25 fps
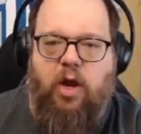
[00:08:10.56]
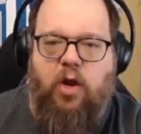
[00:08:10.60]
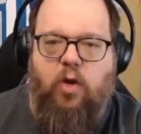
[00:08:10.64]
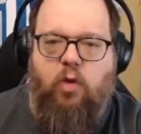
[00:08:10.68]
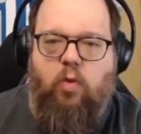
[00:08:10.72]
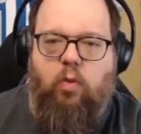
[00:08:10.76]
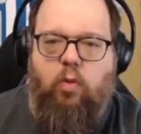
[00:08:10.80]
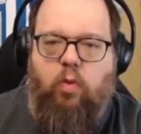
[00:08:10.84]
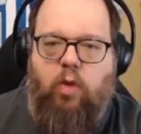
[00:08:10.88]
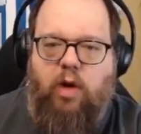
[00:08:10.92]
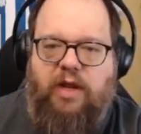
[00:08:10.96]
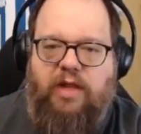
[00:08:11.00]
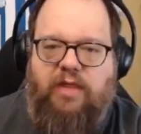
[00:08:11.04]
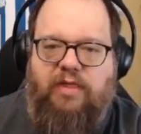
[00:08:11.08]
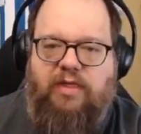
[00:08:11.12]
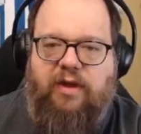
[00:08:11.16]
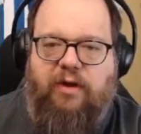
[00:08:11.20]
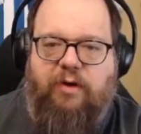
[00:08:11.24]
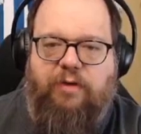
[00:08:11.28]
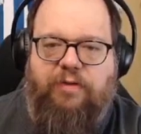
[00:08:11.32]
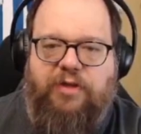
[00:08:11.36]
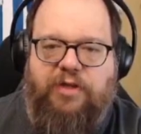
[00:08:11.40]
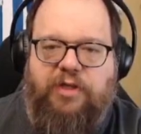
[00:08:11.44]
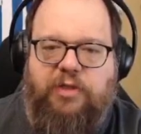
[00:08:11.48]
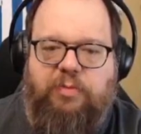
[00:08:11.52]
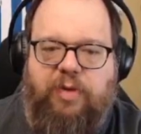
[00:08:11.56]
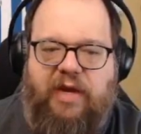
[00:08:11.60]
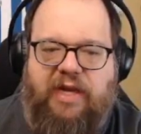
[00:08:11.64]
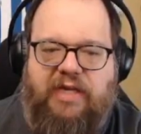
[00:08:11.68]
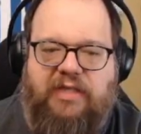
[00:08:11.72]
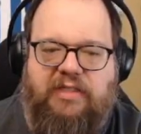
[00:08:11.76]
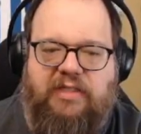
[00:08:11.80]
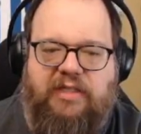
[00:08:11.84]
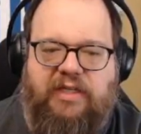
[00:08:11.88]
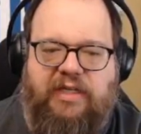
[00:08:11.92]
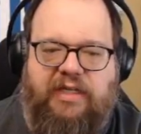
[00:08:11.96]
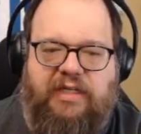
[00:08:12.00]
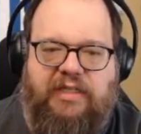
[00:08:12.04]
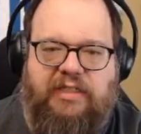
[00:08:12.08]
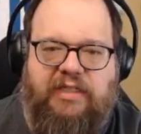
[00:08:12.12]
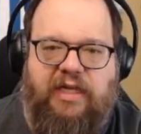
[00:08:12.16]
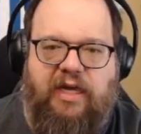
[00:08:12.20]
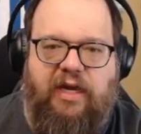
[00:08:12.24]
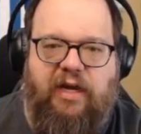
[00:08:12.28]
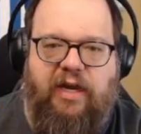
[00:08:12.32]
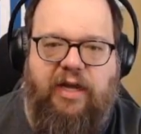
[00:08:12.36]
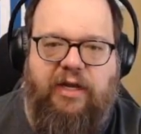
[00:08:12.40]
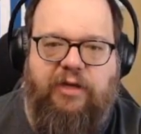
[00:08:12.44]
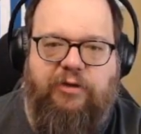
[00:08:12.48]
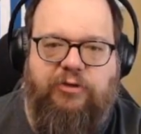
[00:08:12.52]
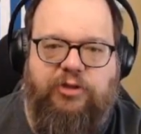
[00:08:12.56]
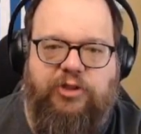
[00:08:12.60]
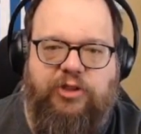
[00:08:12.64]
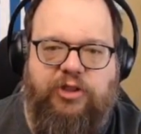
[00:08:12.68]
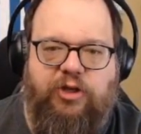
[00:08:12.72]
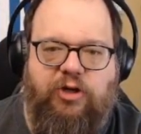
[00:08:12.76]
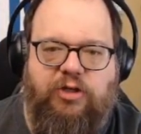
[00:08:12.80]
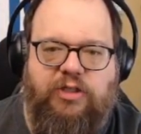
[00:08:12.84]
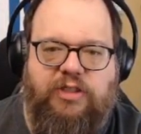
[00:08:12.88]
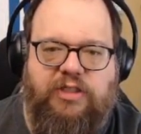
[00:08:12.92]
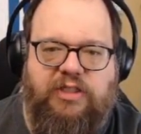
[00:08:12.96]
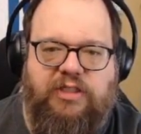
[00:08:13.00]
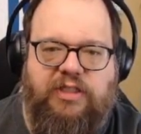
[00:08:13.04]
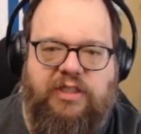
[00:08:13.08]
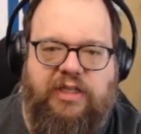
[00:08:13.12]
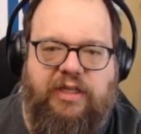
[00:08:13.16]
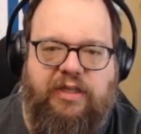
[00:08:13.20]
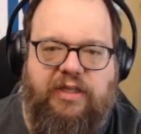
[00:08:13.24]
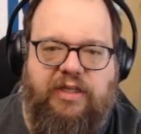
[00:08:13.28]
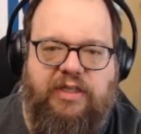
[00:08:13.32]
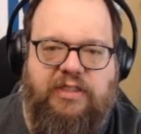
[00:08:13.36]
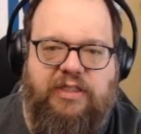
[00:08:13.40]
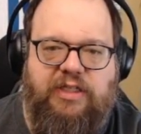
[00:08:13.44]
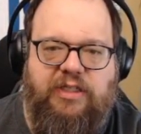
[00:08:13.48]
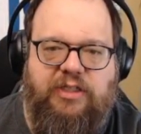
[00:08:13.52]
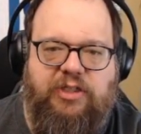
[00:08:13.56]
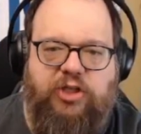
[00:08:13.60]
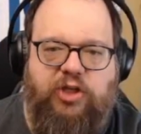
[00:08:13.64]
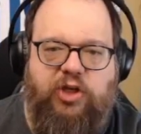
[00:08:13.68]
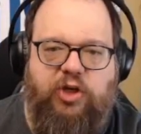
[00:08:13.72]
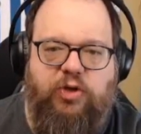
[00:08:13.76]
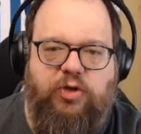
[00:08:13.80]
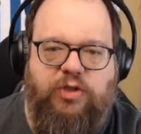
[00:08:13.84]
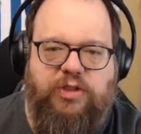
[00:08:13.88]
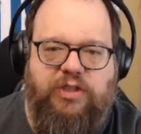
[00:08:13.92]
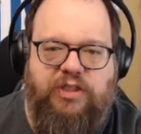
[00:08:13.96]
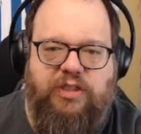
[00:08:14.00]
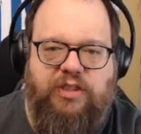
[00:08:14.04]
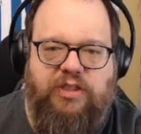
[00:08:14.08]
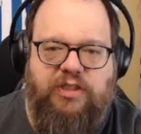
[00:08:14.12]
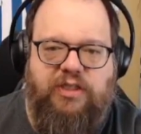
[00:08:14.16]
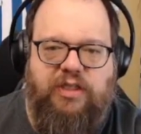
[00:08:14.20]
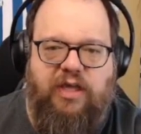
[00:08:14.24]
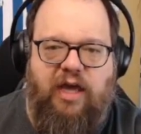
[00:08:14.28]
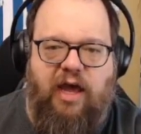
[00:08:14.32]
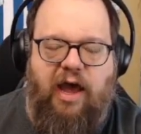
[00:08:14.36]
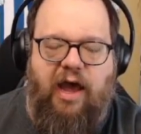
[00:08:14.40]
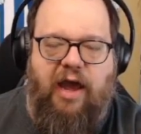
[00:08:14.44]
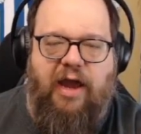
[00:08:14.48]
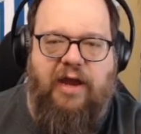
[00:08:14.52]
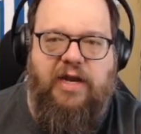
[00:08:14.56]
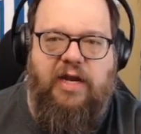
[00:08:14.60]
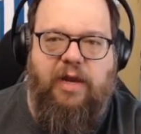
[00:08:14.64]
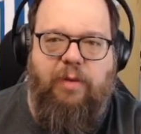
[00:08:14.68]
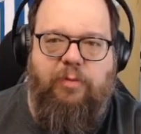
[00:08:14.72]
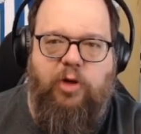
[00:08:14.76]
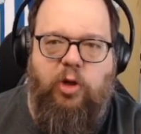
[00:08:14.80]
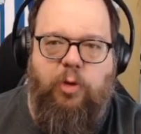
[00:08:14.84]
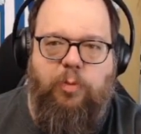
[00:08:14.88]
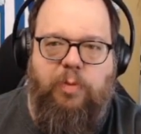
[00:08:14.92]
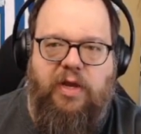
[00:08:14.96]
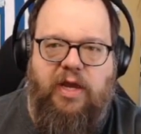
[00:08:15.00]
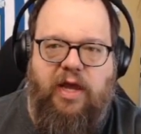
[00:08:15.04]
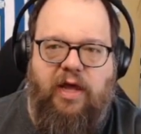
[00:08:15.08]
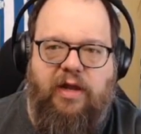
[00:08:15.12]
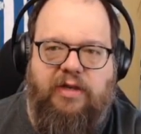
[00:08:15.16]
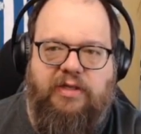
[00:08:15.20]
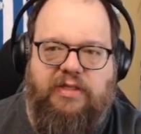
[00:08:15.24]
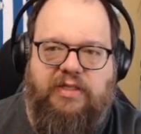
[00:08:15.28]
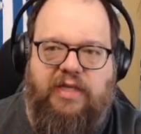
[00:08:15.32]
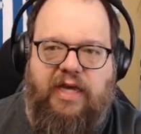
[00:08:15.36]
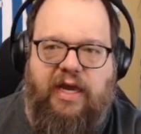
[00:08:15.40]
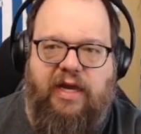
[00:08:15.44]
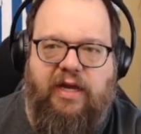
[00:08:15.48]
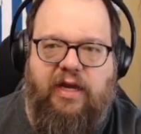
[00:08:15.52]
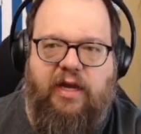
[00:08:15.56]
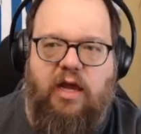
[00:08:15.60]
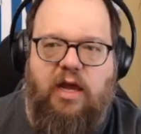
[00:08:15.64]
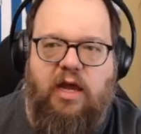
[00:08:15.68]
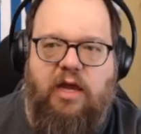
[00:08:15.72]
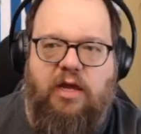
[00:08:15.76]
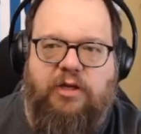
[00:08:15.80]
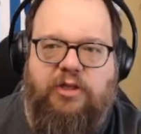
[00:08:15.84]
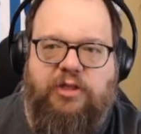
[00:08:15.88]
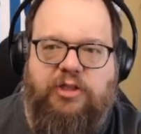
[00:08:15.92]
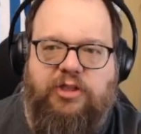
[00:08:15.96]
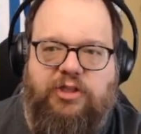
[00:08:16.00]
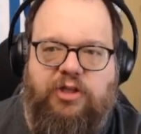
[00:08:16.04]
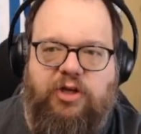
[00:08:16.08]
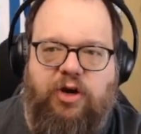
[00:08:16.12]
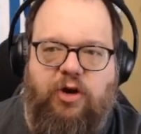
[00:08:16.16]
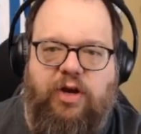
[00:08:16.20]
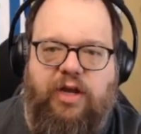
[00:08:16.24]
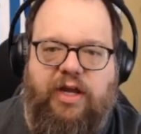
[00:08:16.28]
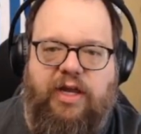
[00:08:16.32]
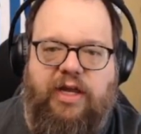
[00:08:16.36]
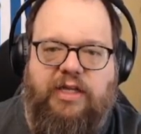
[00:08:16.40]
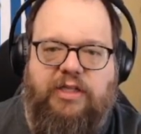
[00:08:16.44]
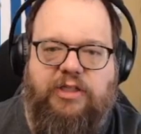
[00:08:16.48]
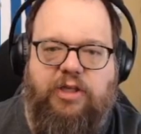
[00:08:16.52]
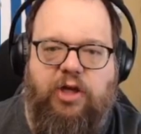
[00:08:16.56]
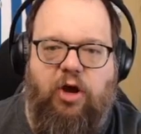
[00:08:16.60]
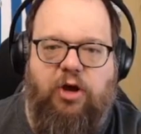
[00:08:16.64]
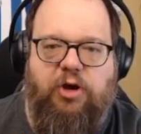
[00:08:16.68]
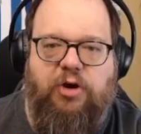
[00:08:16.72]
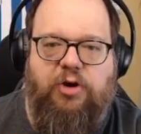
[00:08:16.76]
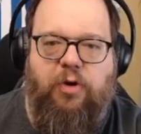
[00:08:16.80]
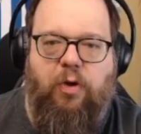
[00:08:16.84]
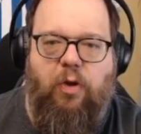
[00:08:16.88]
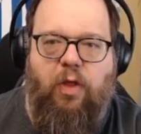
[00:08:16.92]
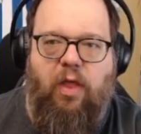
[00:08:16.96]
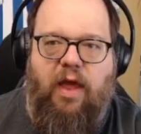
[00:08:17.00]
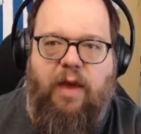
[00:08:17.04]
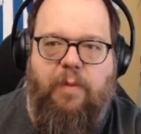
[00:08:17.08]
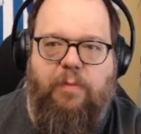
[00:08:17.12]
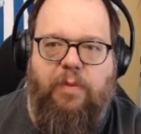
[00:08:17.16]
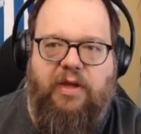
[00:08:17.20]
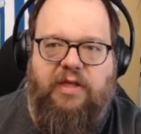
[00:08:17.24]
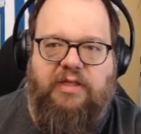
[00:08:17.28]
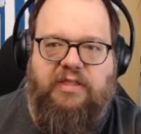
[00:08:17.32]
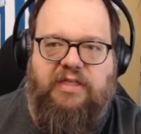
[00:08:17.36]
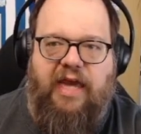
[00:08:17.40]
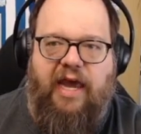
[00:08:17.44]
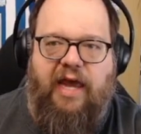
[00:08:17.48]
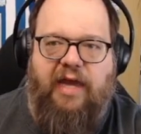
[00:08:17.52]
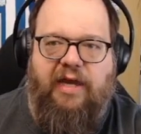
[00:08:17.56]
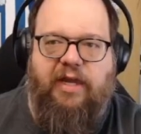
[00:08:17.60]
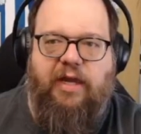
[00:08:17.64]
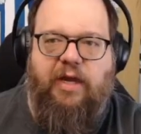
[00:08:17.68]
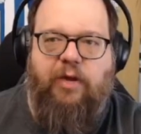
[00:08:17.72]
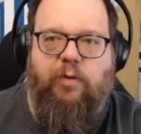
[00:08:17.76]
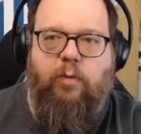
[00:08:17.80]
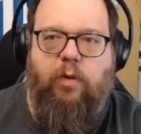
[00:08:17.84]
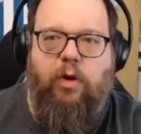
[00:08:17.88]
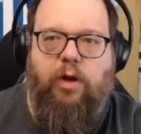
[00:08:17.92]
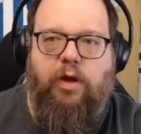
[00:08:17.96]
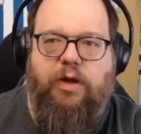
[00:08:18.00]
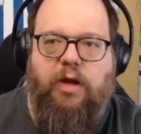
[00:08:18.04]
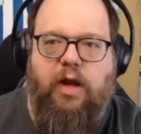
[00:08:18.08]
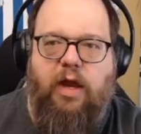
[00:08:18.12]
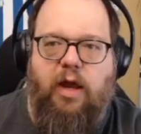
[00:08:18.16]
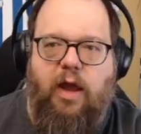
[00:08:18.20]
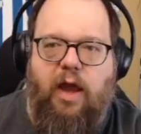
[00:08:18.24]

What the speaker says: Right there, this pass to Izak, and you start to see this is Gozens, the IWB on attack, starting his underlap attacking run.